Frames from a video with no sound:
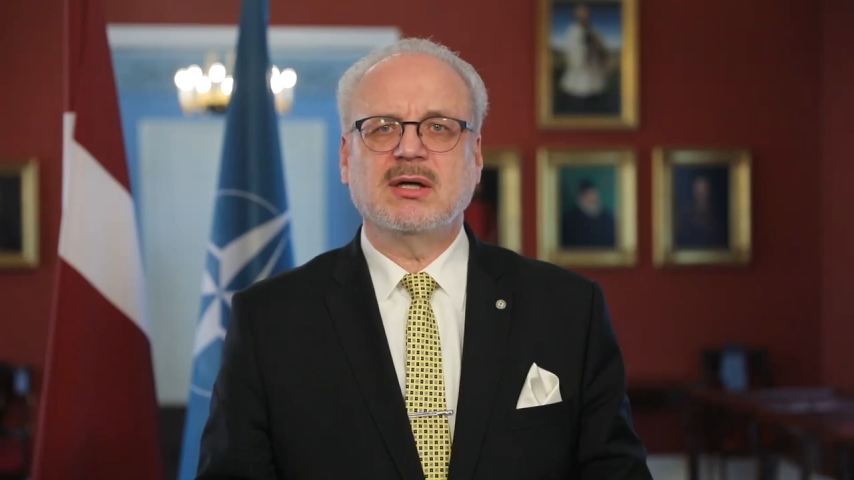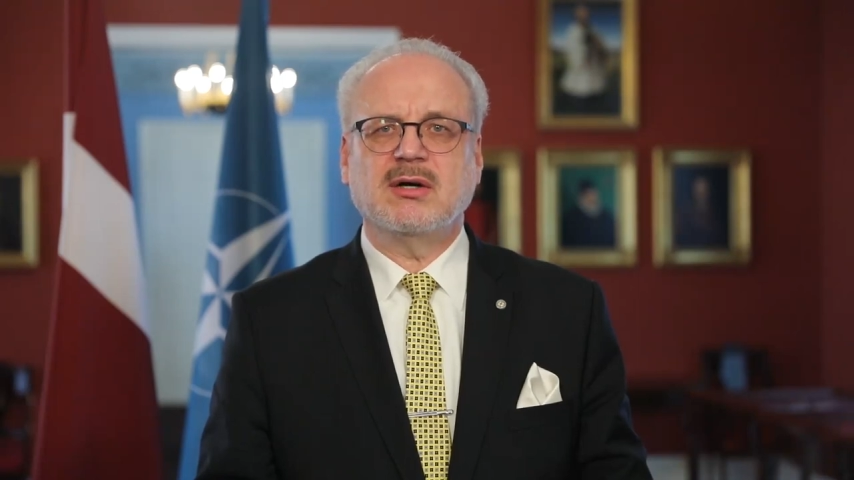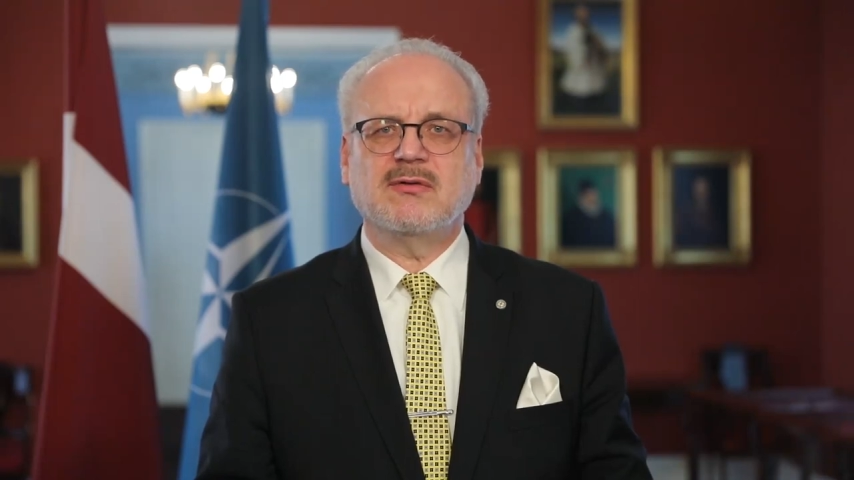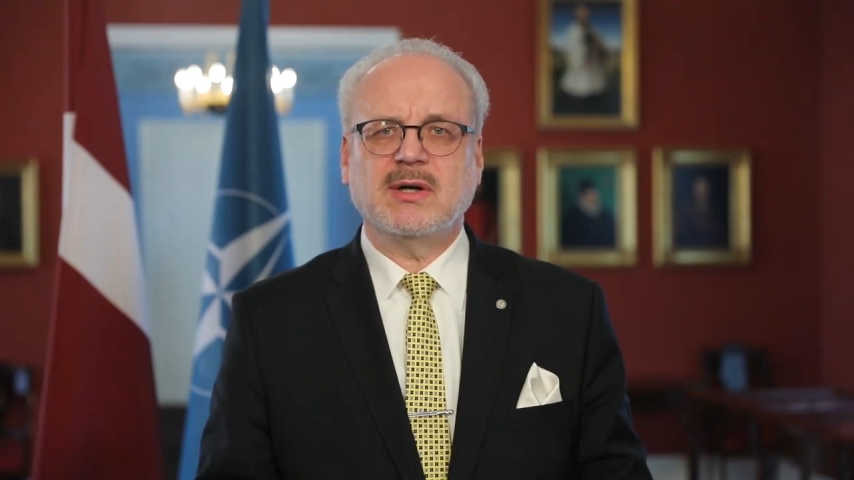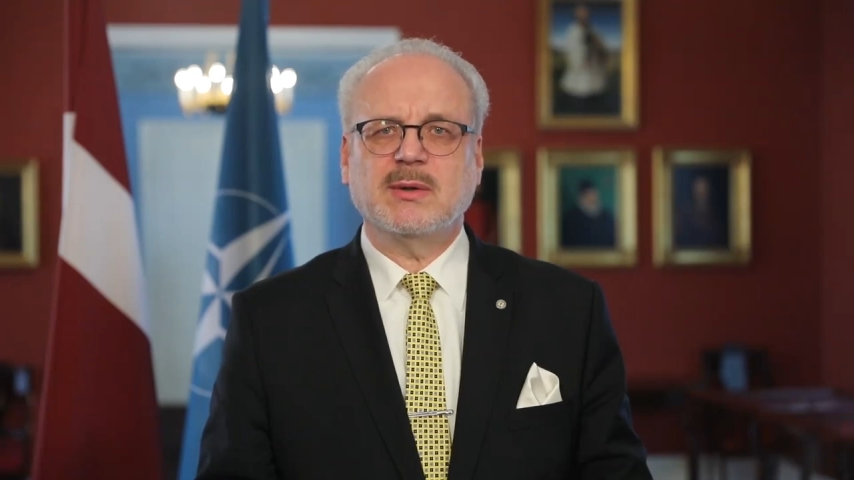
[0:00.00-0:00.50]

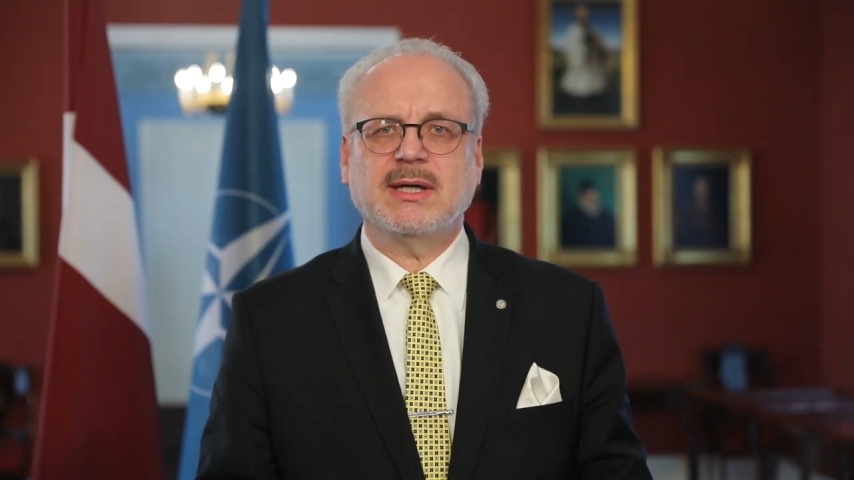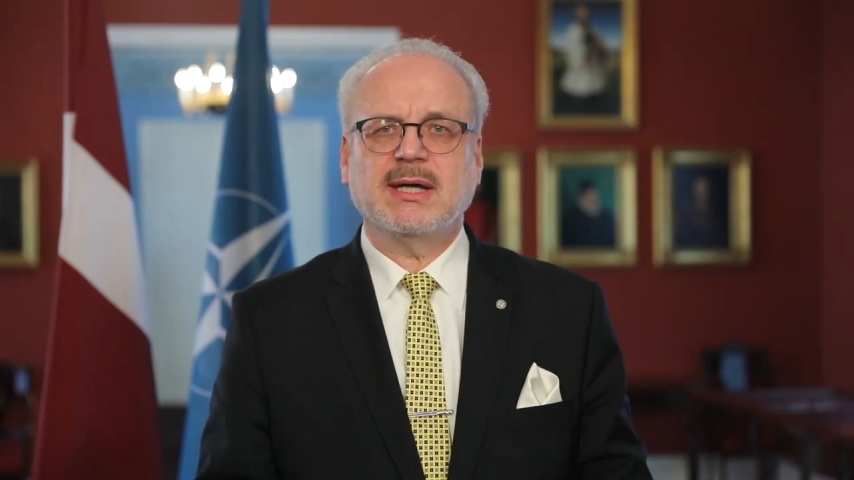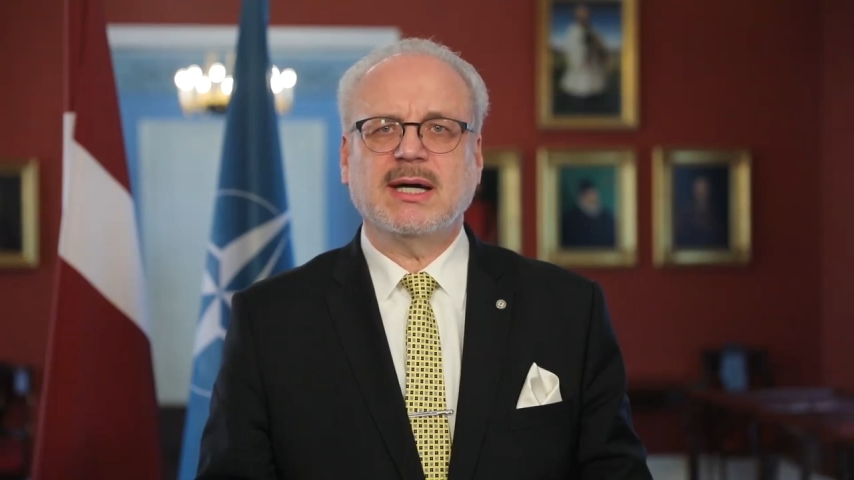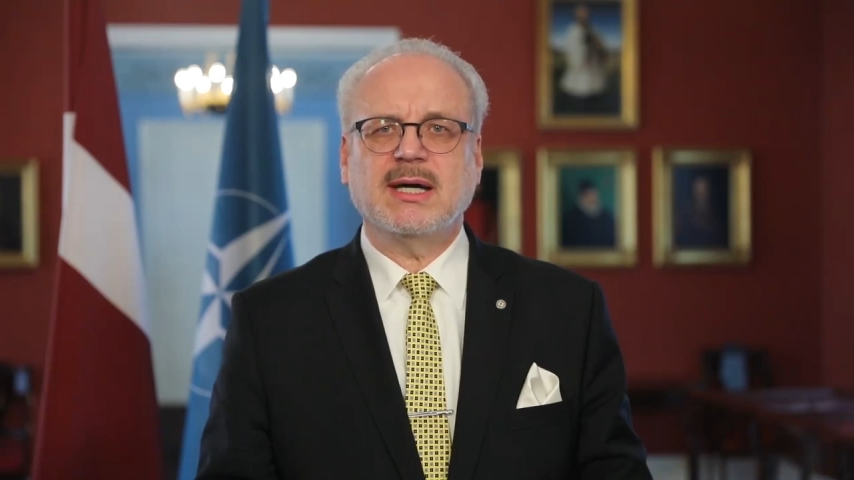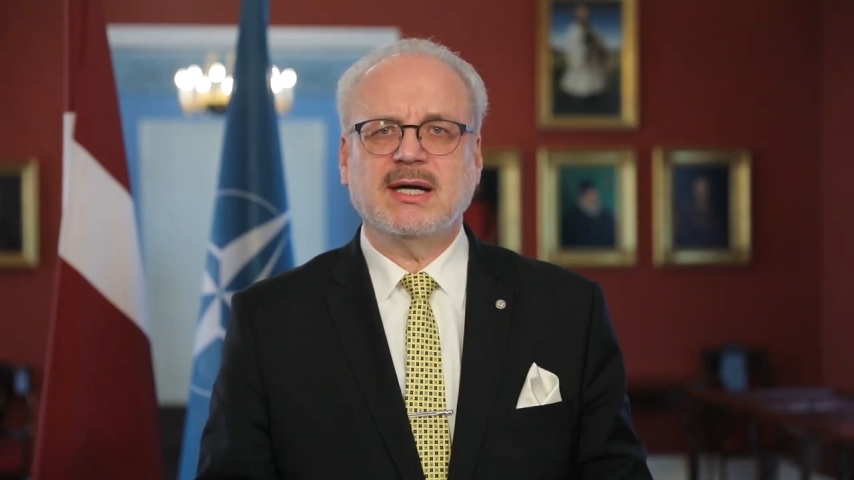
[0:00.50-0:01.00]
of our
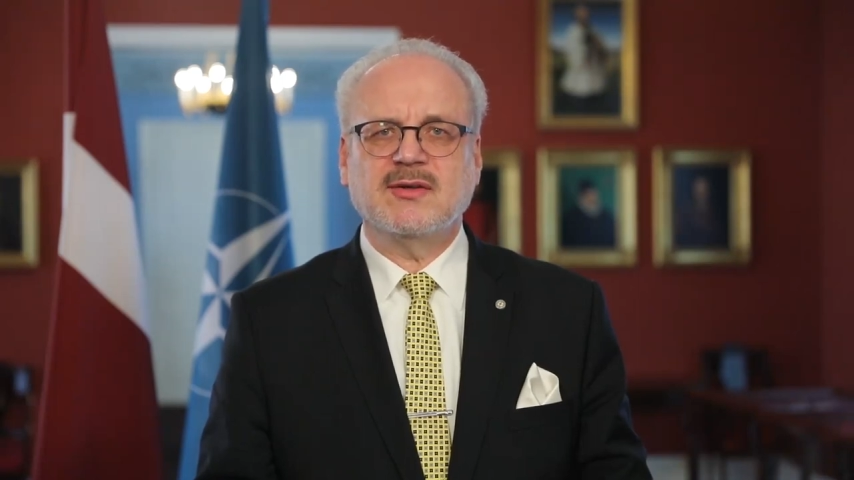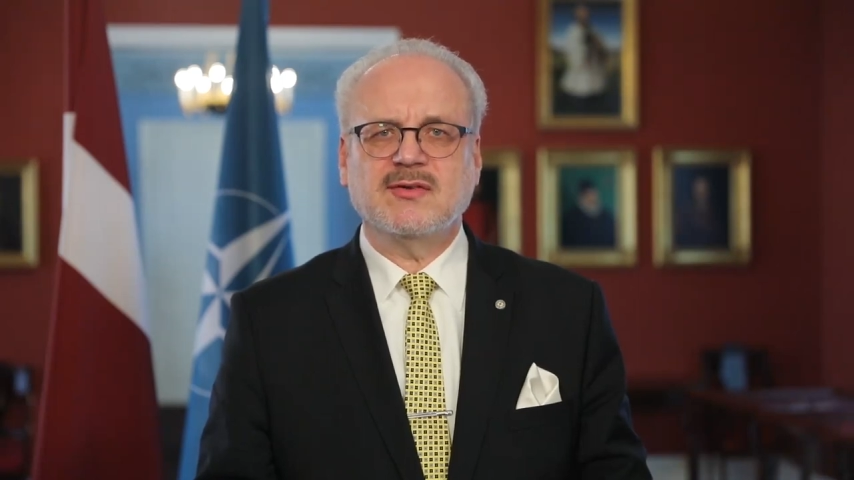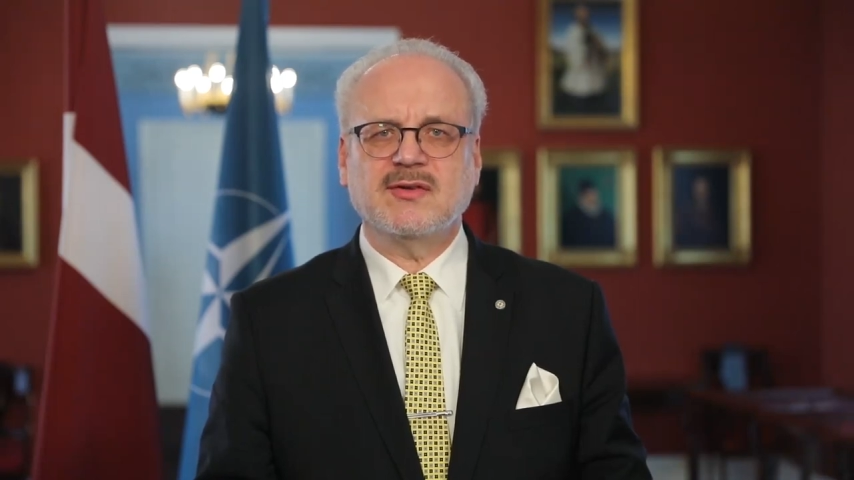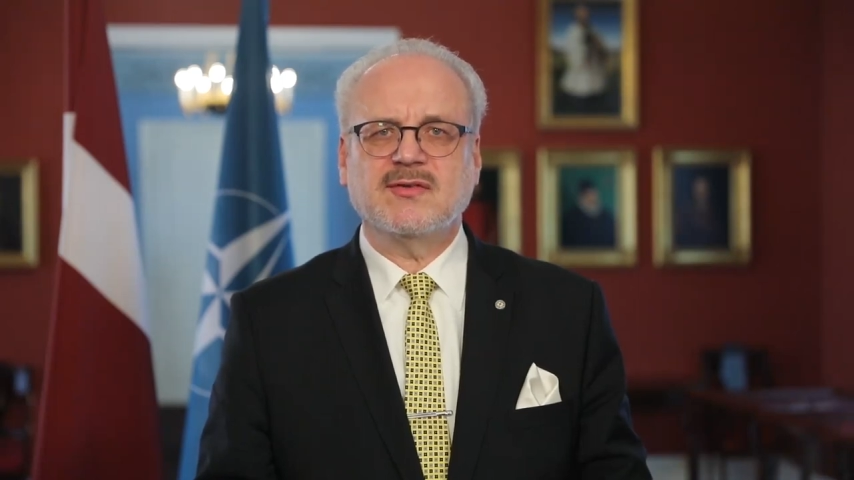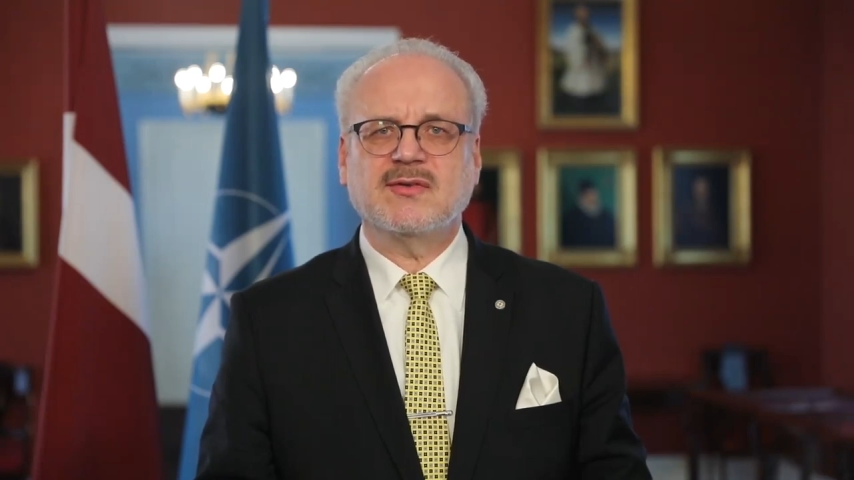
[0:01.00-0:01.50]

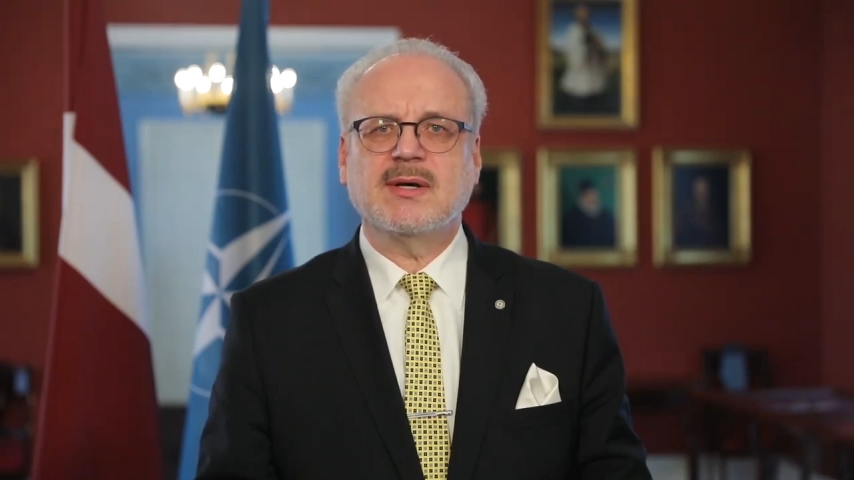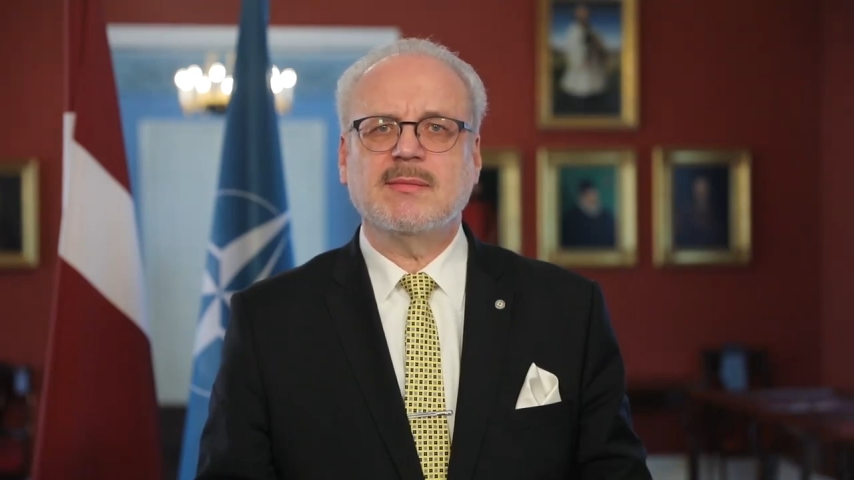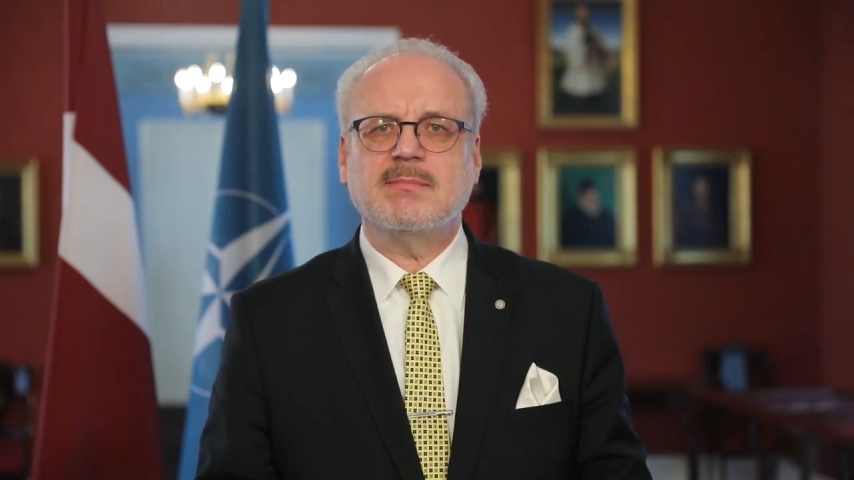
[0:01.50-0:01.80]
alliance's